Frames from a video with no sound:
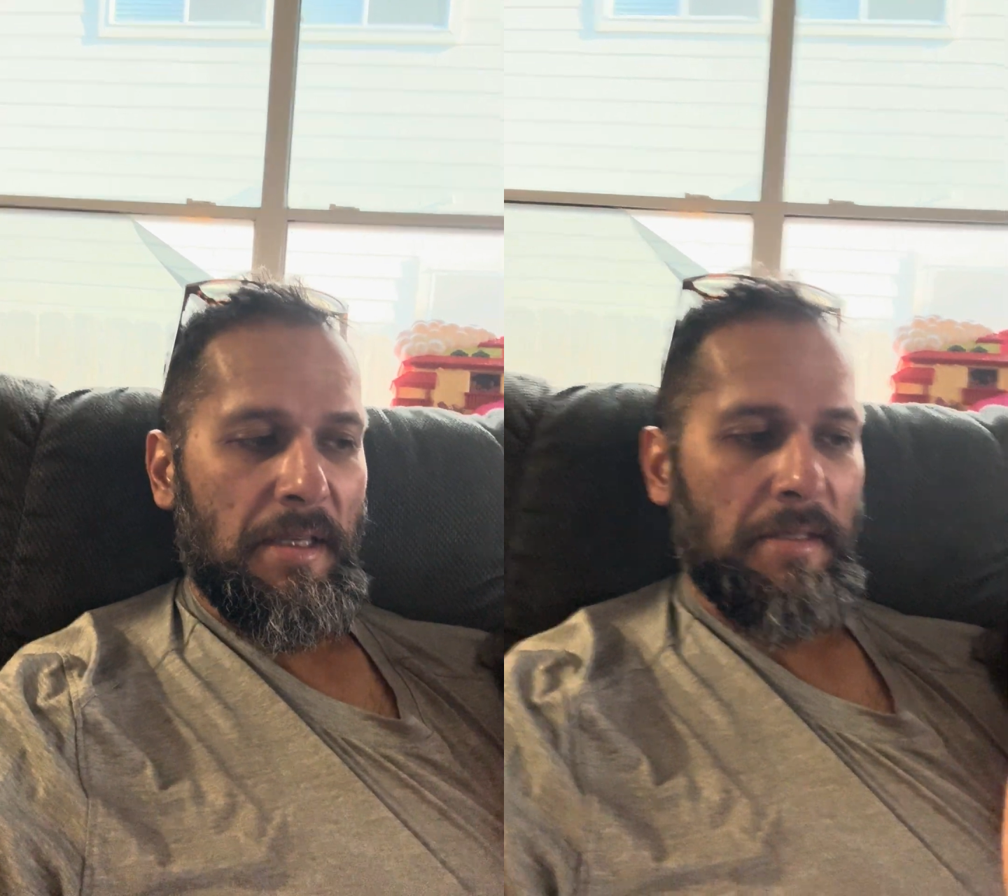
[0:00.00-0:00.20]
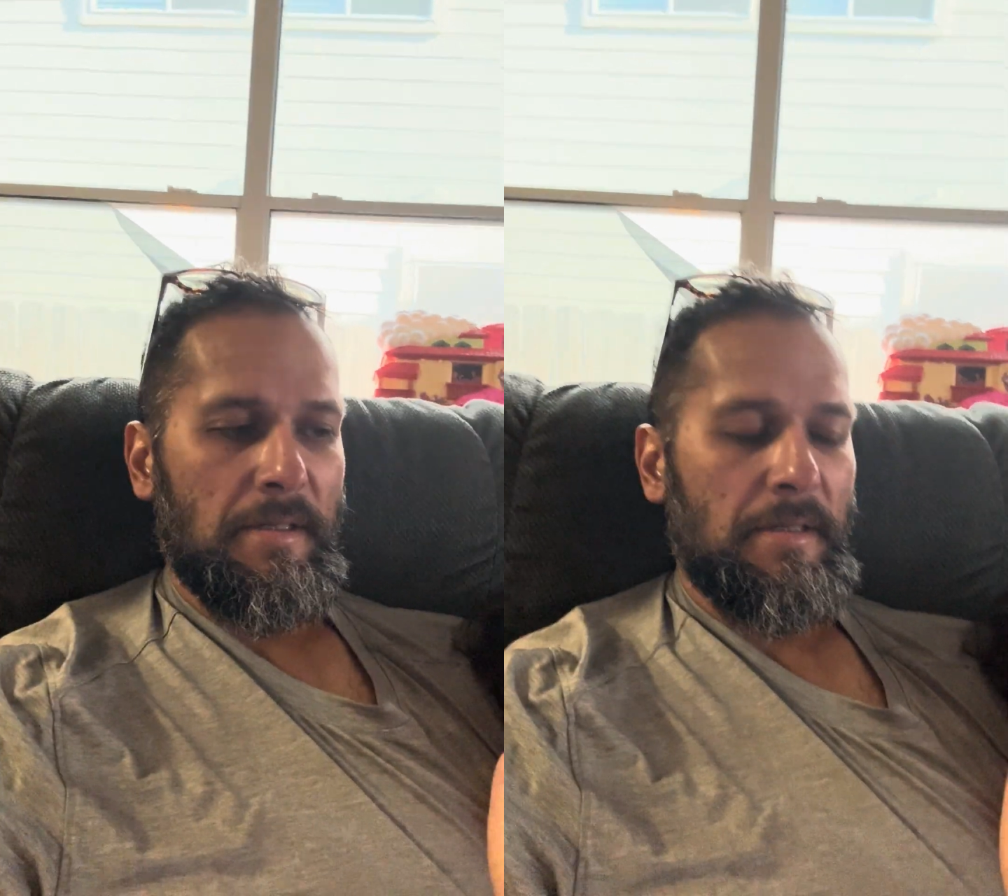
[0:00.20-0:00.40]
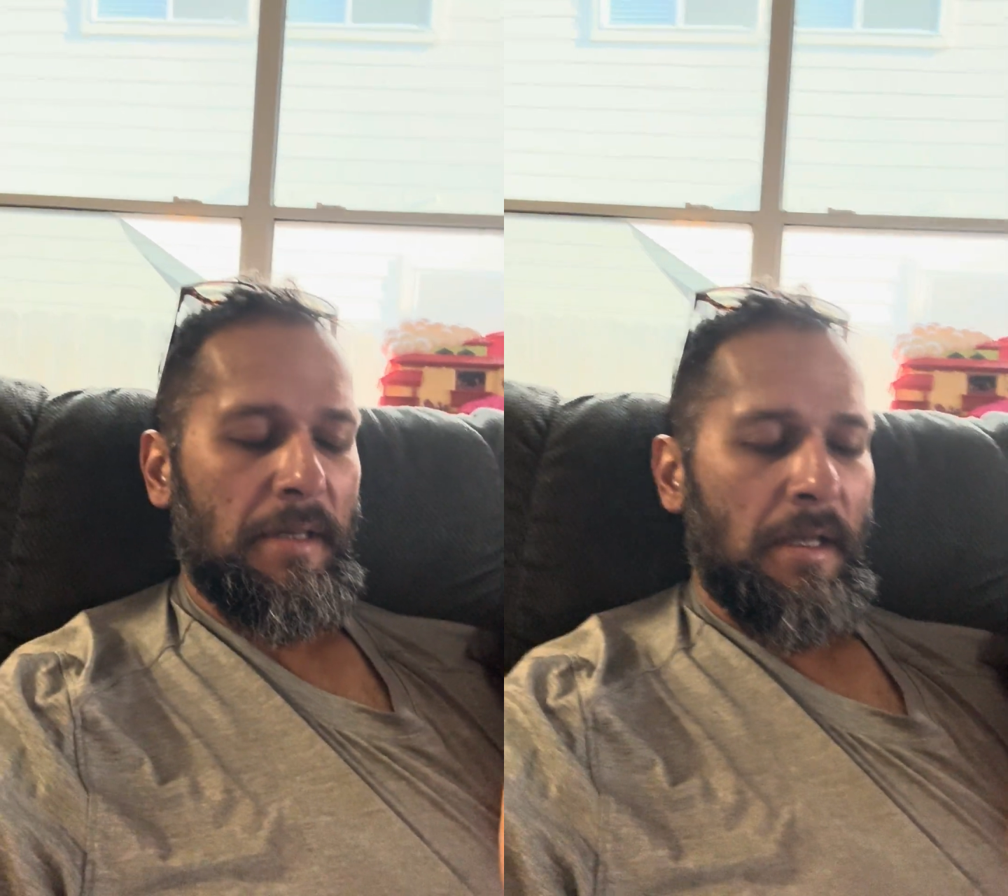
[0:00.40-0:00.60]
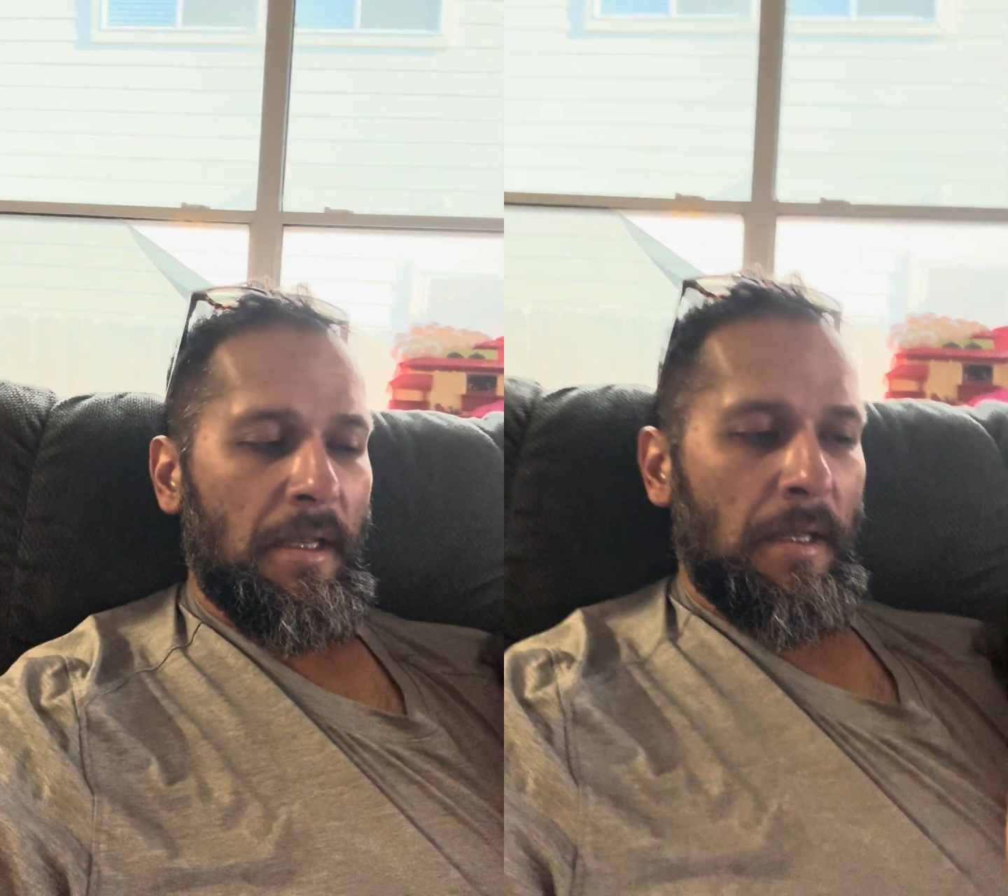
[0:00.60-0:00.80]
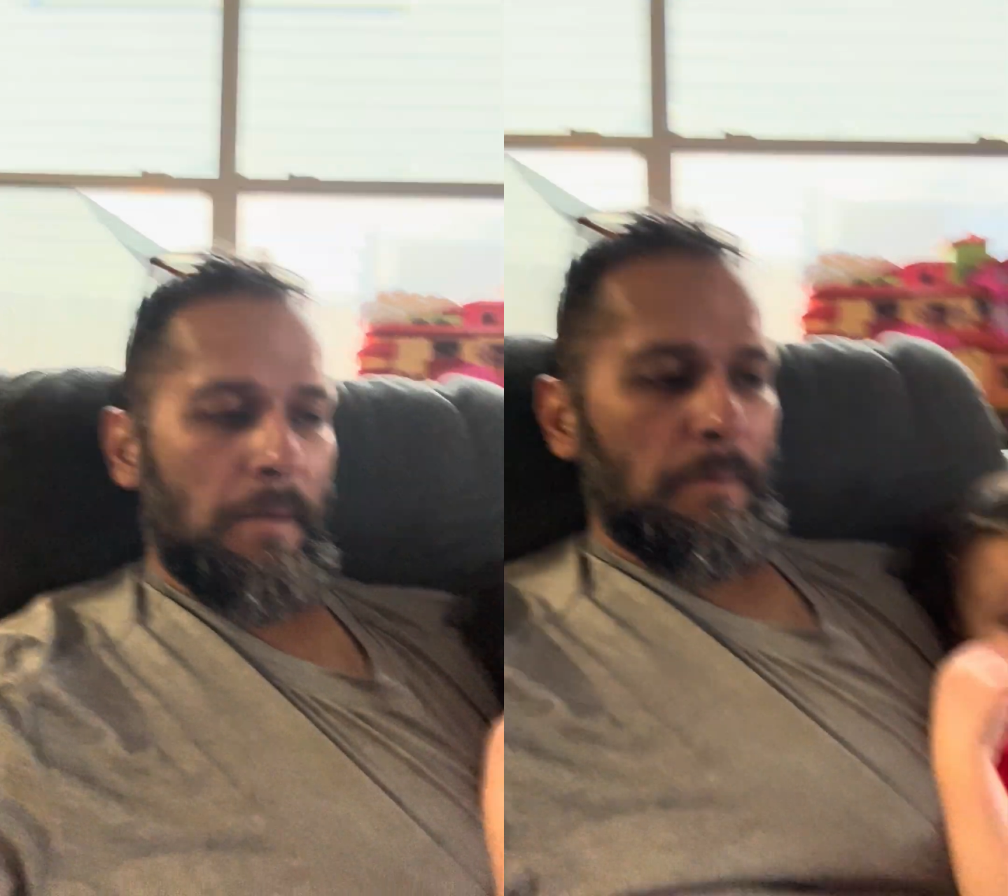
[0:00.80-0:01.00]
either,
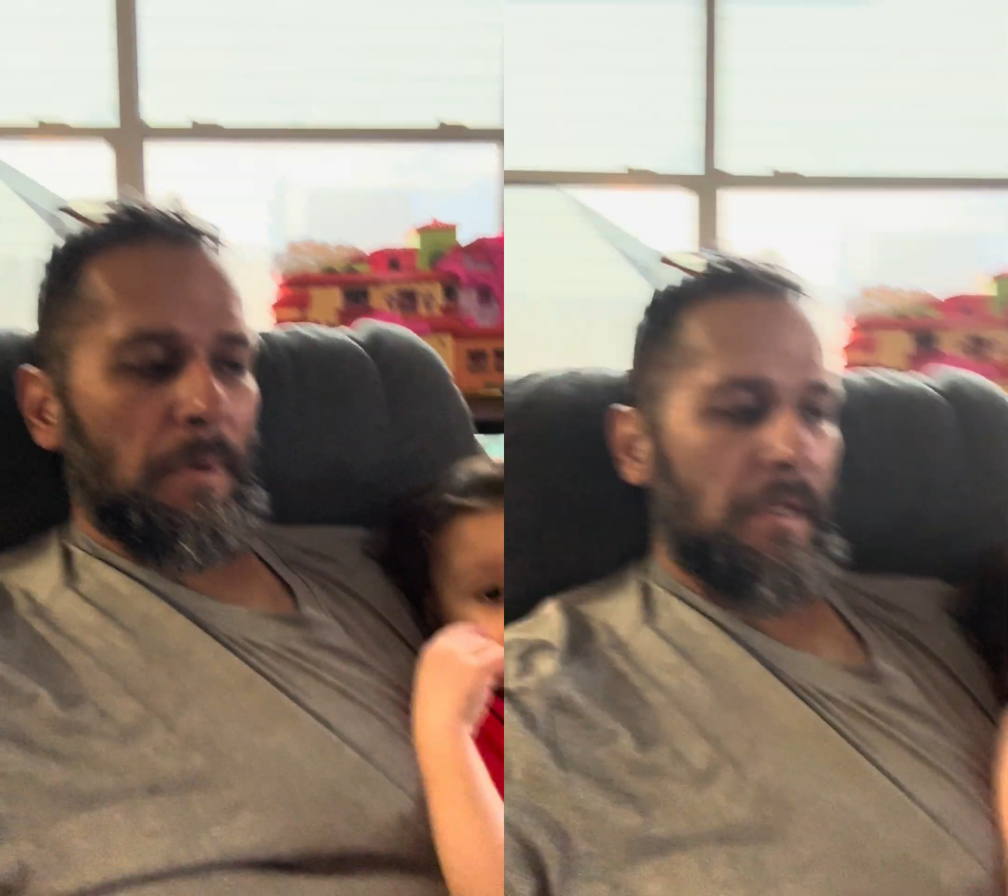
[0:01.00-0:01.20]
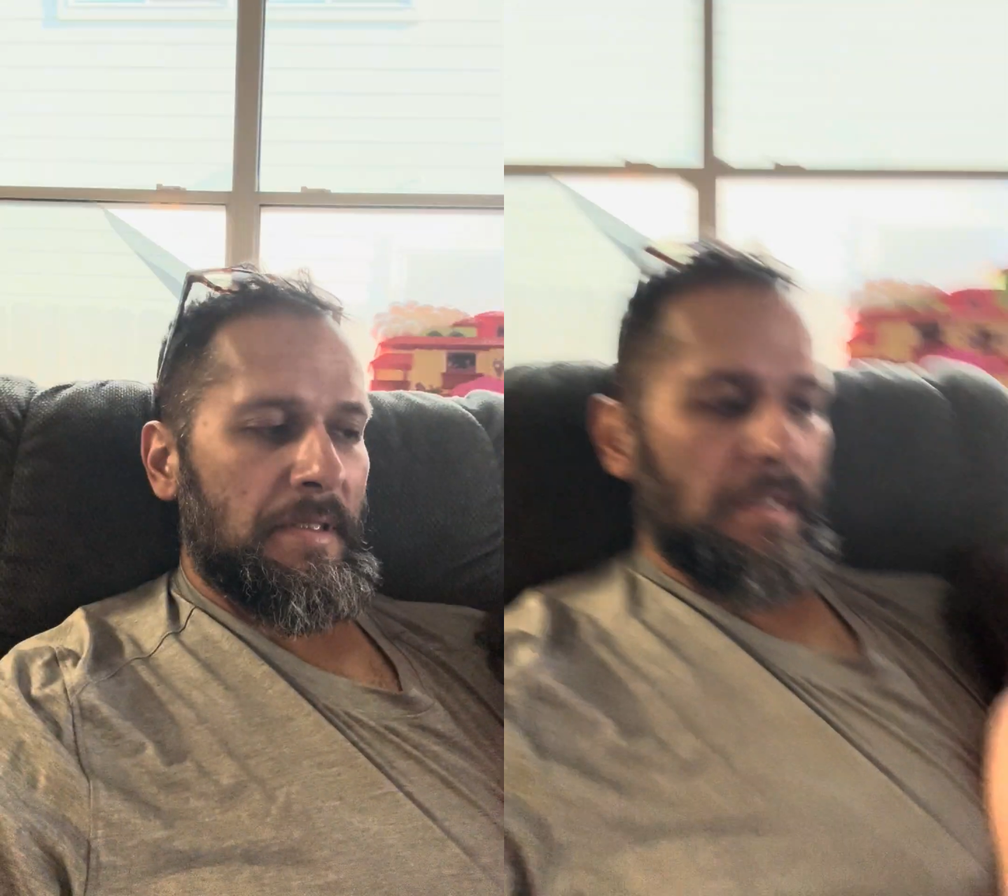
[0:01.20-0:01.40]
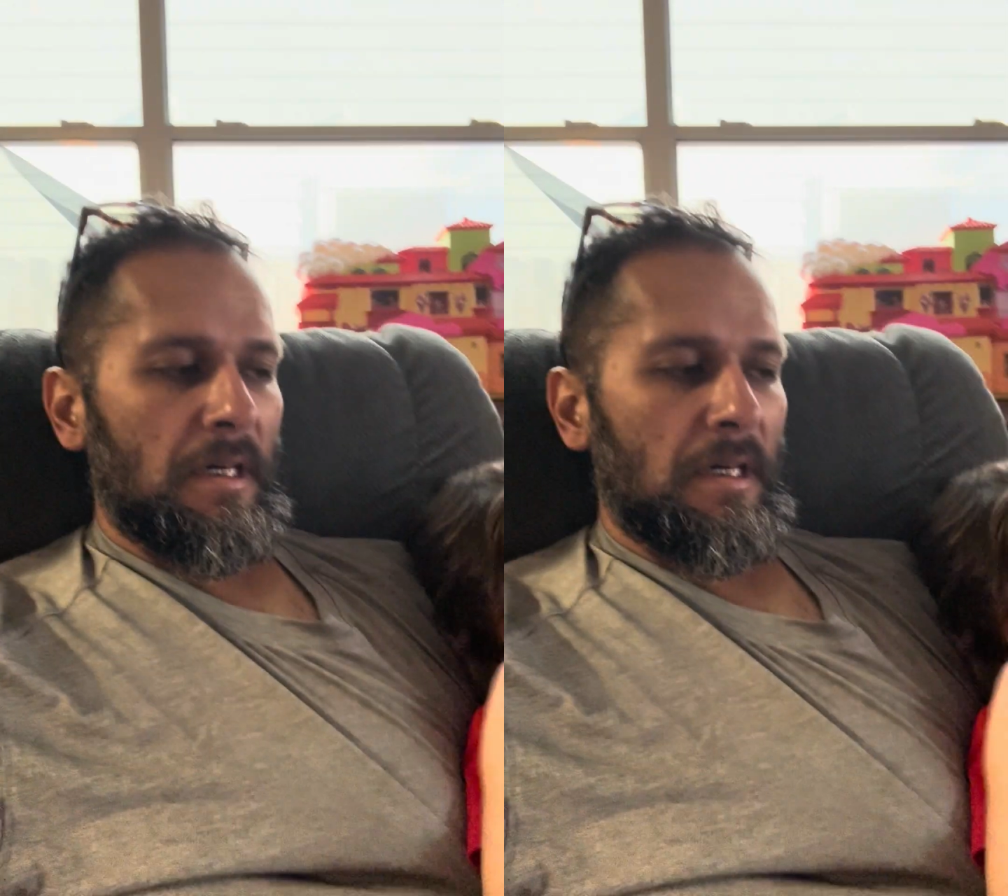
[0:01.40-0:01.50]
but